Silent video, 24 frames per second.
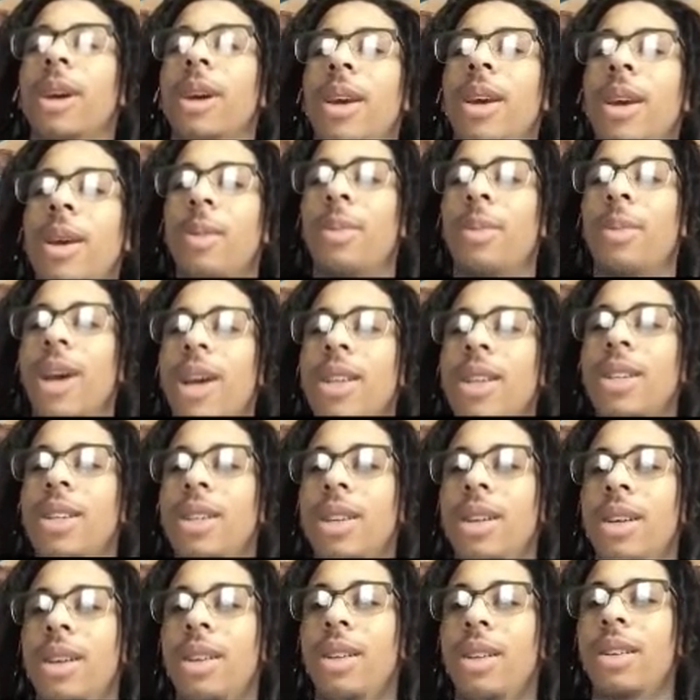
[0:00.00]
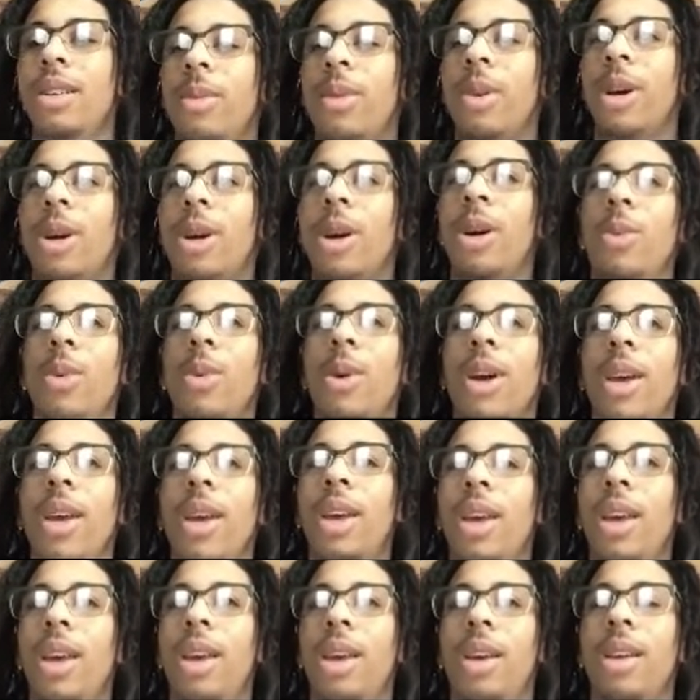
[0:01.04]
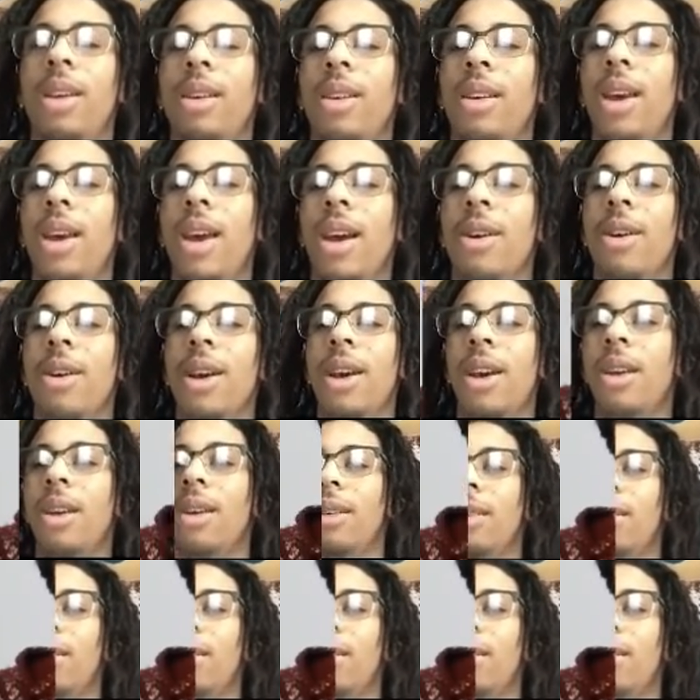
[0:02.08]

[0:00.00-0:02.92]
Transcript: compassionate, hardworking, and caring.